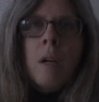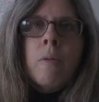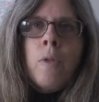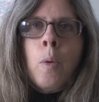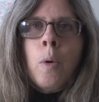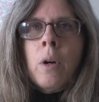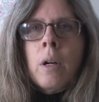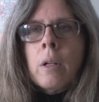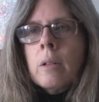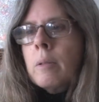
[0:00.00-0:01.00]

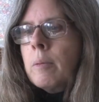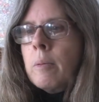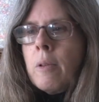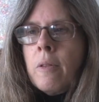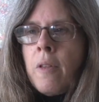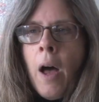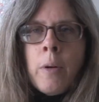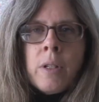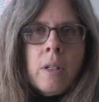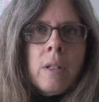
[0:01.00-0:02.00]
For
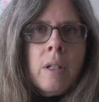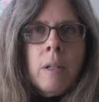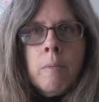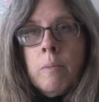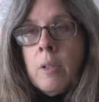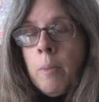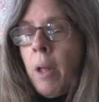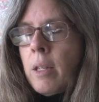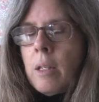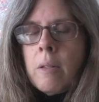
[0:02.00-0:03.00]
thousands, and in some
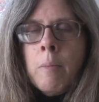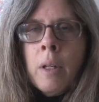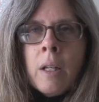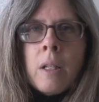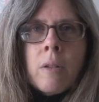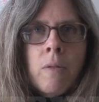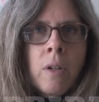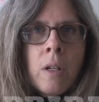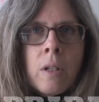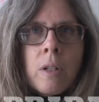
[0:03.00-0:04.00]
cases millions of
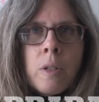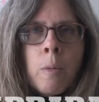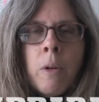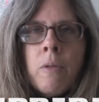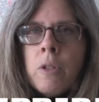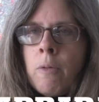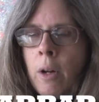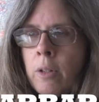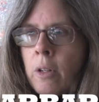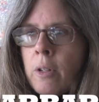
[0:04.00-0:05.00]
years, we've
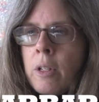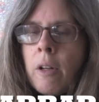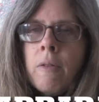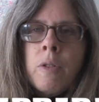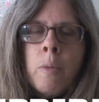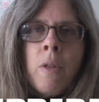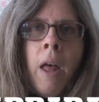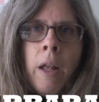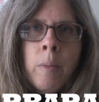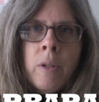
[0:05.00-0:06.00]
surrounded ourselves with
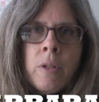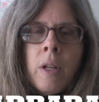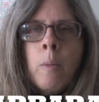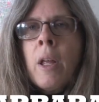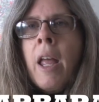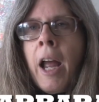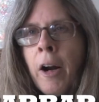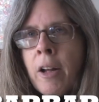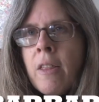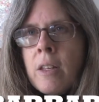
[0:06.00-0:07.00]
animals, and we
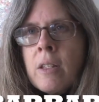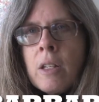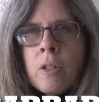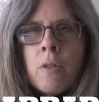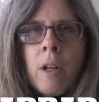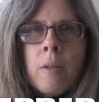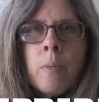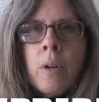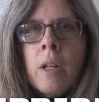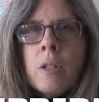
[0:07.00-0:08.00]
carry this history and
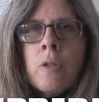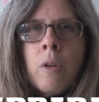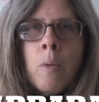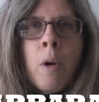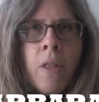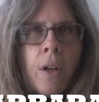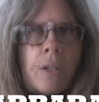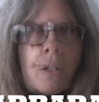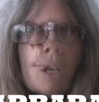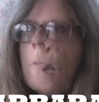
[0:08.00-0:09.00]
prehistory with
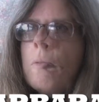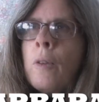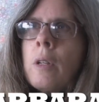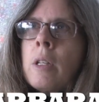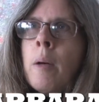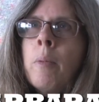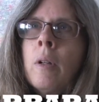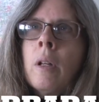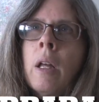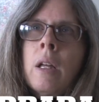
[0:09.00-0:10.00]
us. For
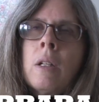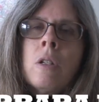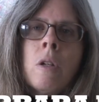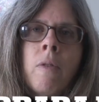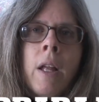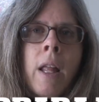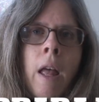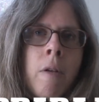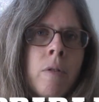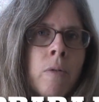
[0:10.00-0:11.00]
example, in Chauvet
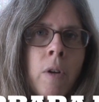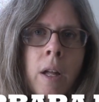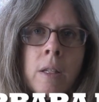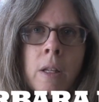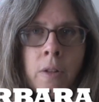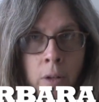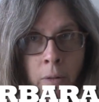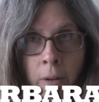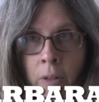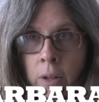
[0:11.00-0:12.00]
Cave in France at
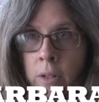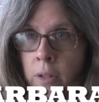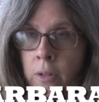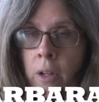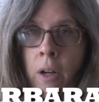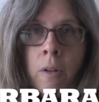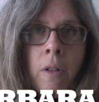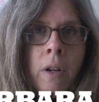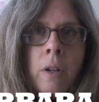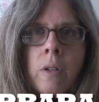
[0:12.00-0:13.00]
thirty-five thousand years ago,
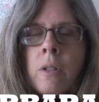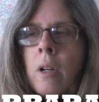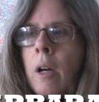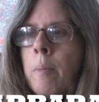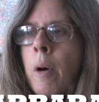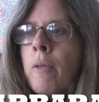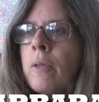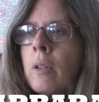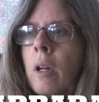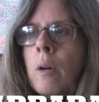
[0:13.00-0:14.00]
there's a
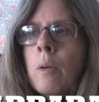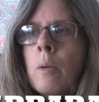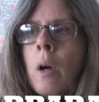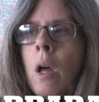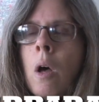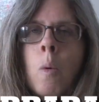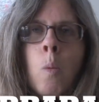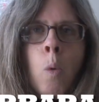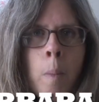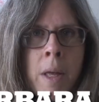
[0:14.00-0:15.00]
buffalo
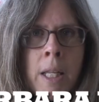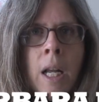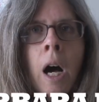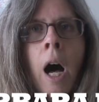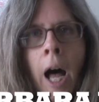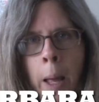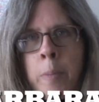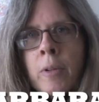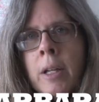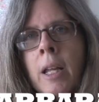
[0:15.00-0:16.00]
woman
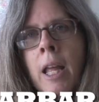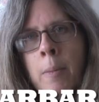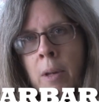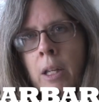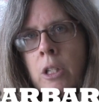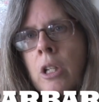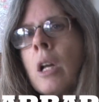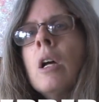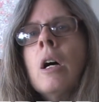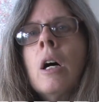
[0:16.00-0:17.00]
hybrid image,
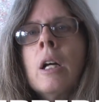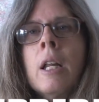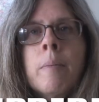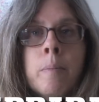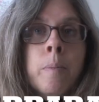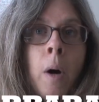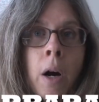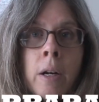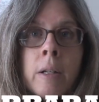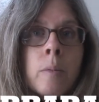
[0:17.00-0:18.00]
an
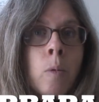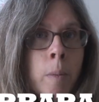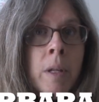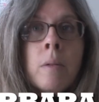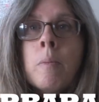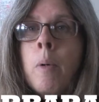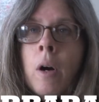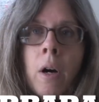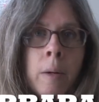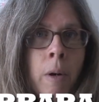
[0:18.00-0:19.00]
part woman,
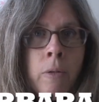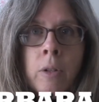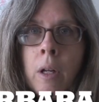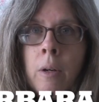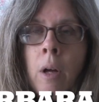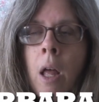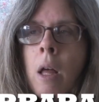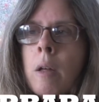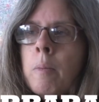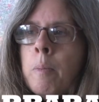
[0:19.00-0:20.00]
part buffalo.
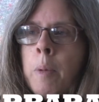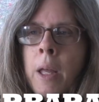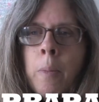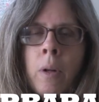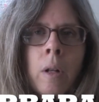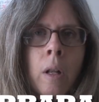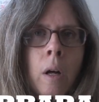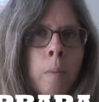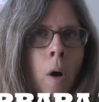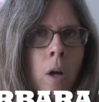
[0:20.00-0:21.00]

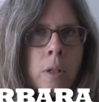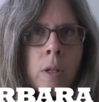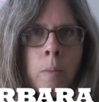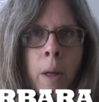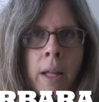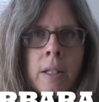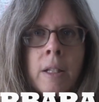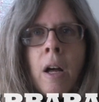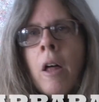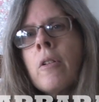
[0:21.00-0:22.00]
People also
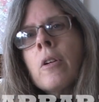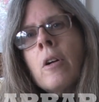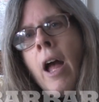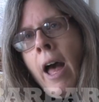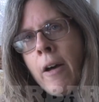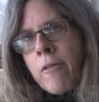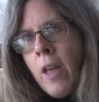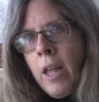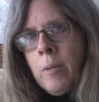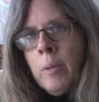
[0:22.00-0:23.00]
painted other half
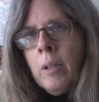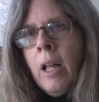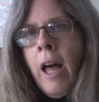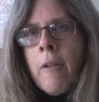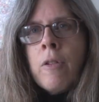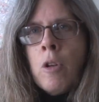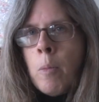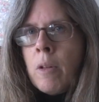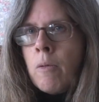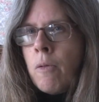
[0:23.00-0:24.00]
animal, half
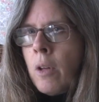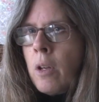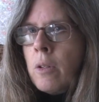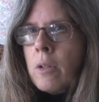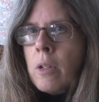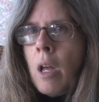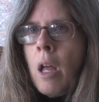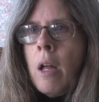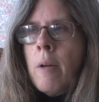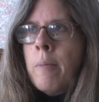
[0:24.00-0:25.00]
human figures.
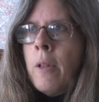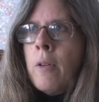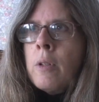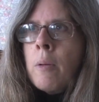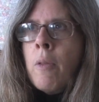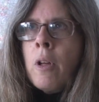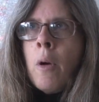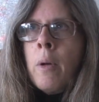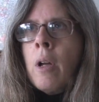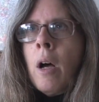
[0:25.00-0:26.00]
I mean, there's something
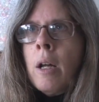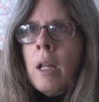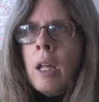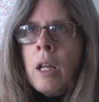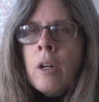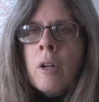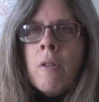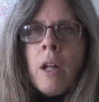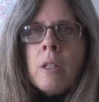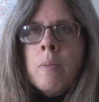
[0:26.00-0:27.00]
going on here
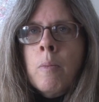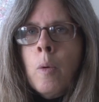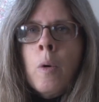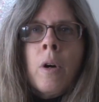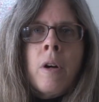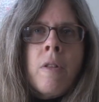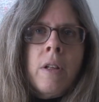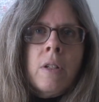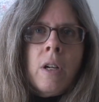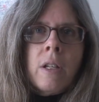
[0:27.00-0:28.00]
that's more
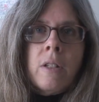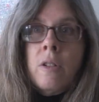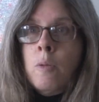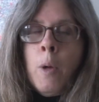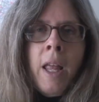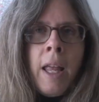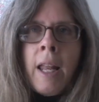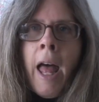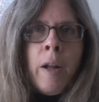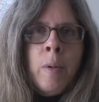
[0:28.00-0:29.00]
than just we
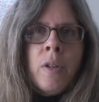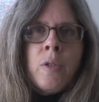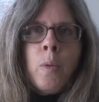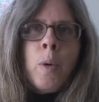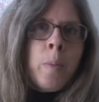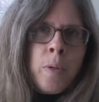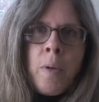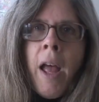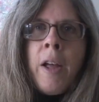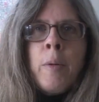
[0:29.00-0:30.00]
eat animals or we're
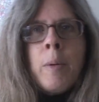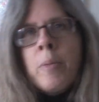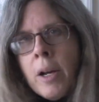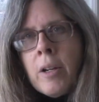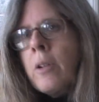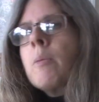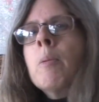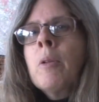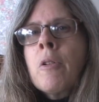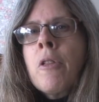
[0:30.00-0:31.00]
prey or we're predators.
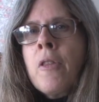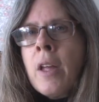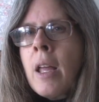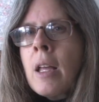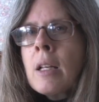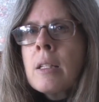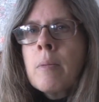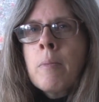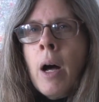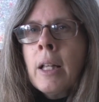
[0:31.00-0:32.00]
People are thinking
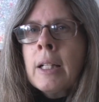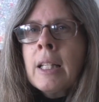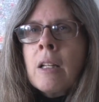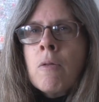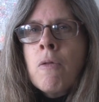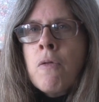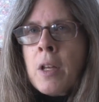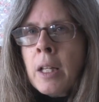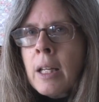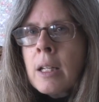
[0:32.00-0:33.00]
symbolically and
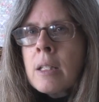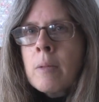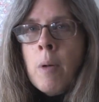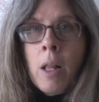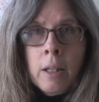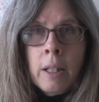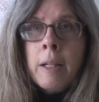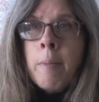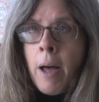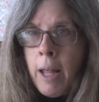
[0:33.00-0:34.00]
feeling
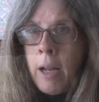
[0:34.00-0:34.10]
symbolically about